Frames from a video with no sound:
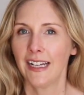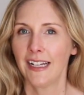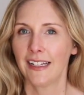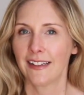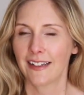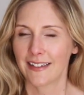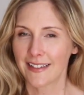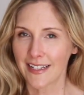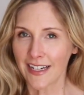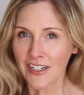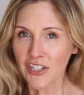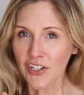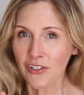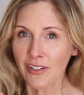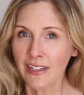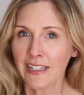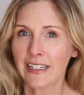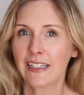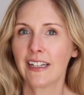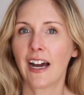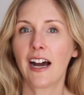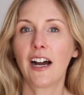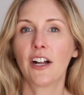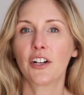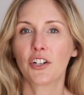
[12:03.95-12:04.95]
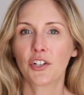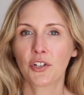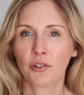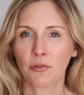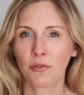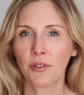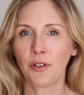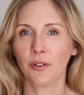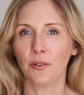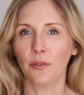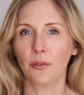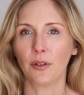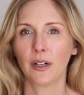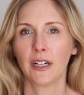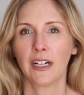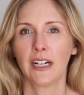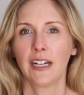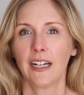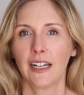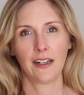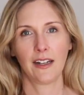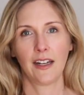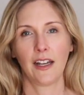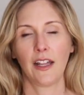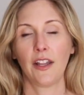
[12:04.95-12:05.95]
That's actually not true.
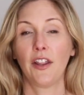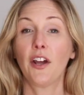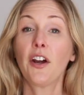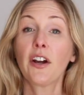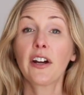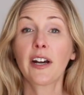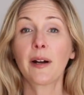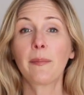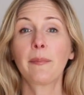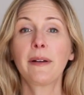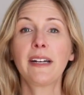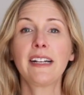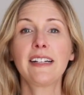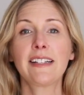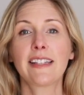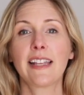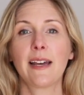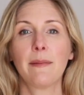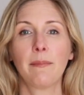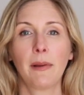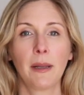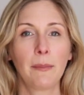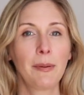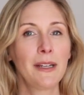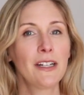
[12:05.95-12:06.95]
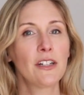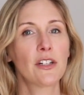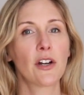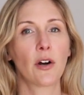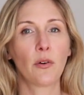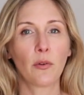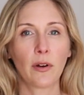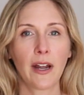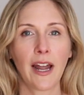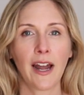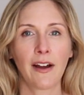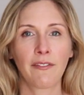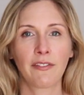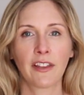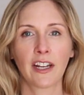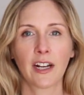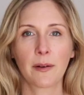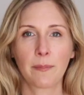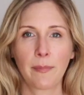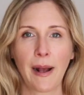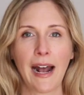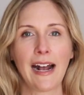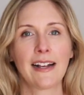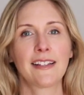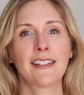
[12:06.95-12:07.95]
There are companies that maybe don't have the
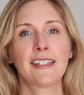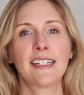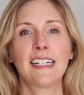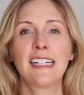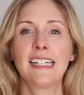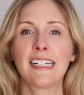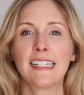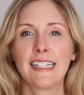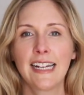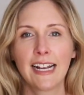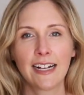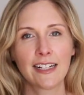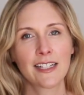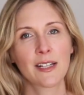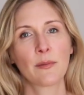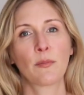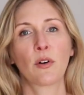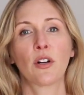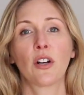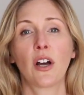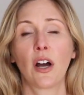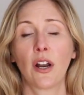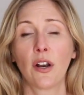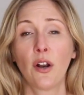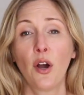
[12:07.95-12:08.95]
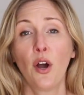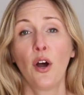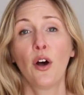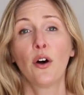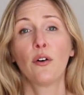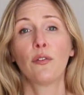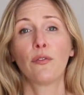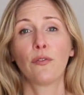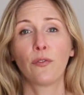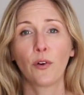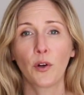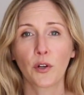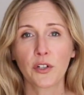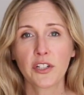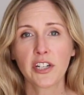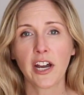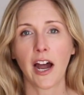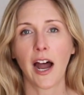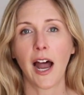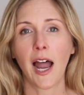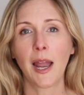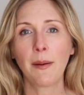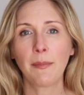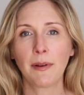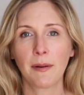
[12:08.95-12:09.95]
capacity to take someone on
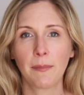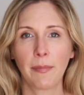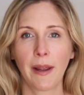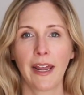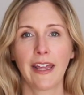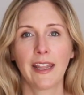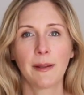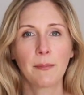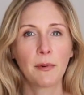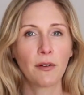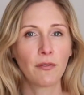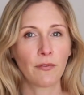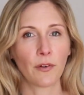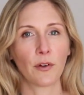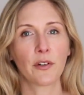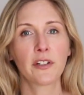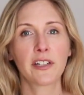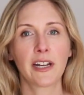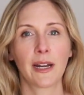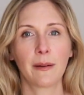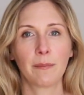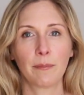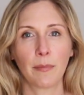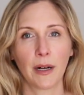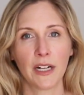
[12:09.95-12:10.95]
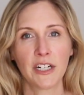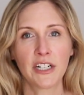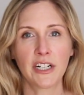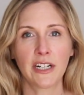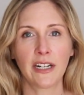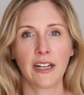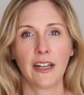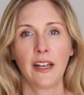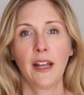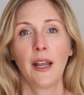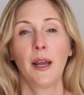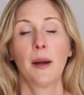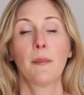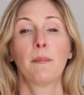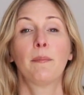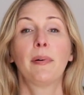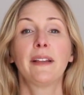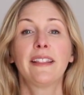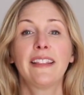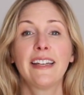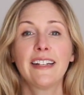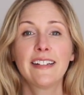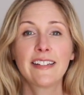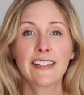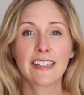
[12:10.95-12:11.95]
full-time and pay them a full-time budget,
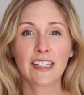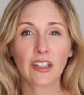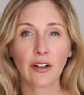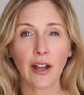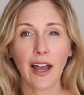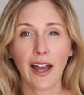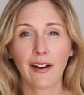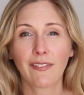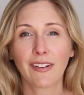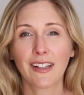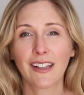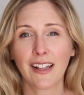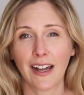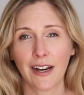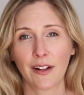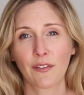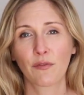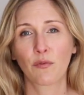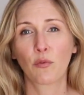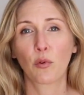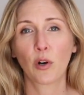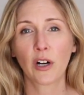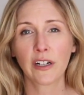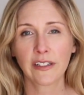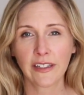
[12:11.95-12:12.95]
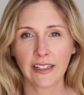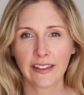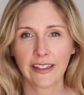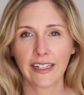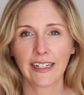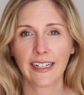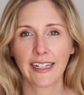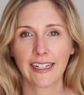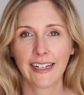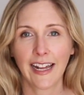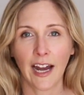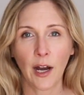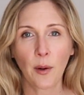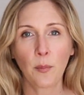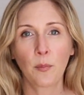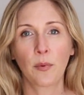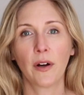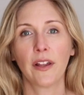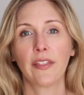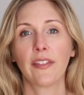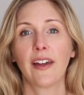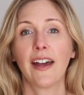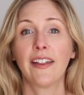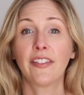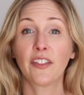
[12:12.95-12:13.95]
but they still have a lot of work that they need help
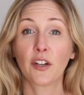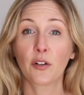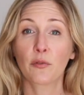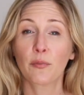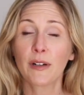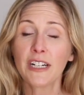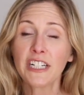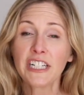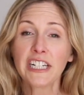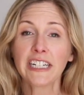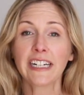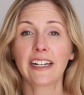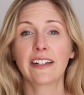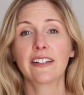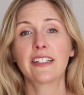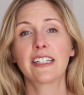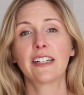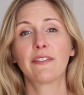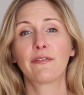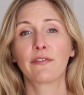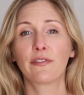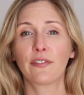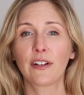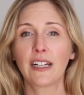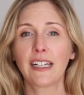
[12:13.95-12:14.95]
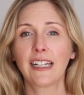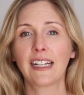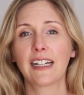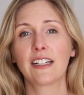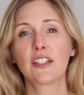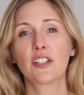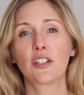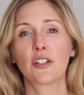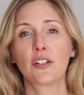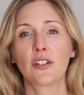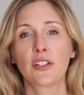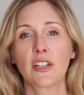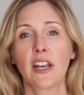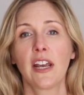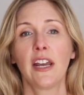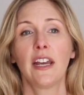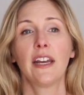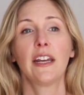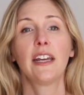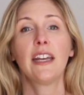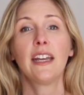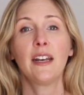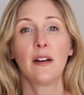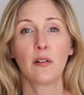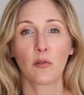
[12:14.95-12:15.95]
with, and they're reaching out to freelancers
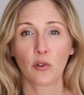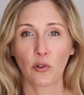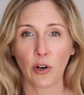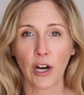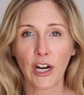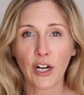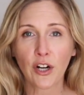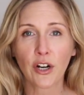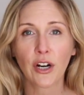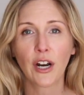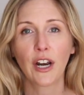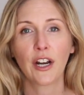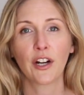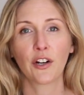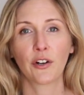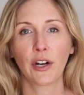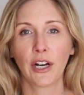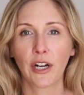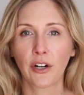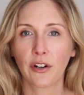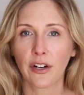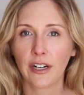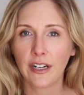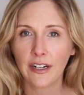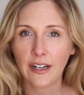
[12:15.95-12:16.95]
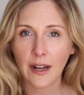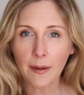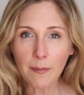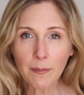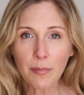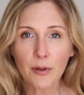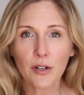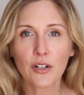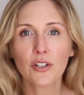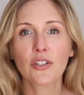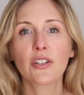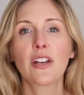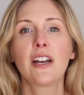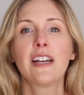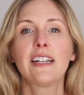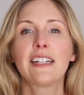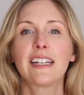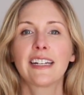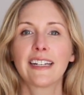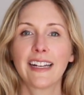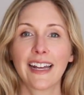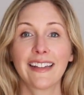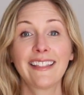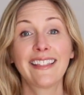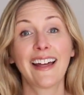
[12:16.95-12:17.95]
in greater and greater numbers to
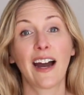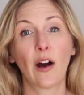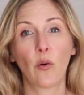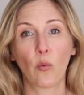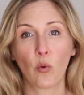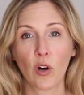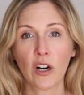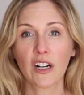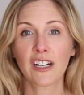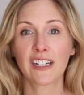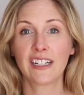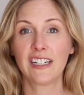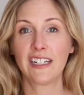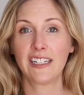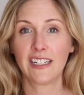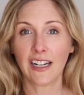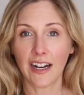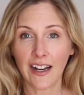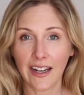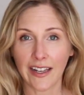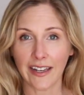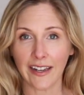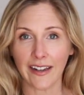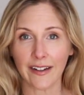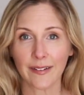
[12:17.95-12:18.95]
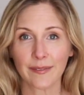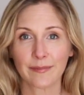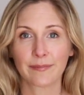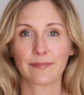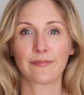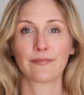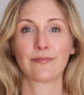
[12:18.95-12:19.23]
get that work done.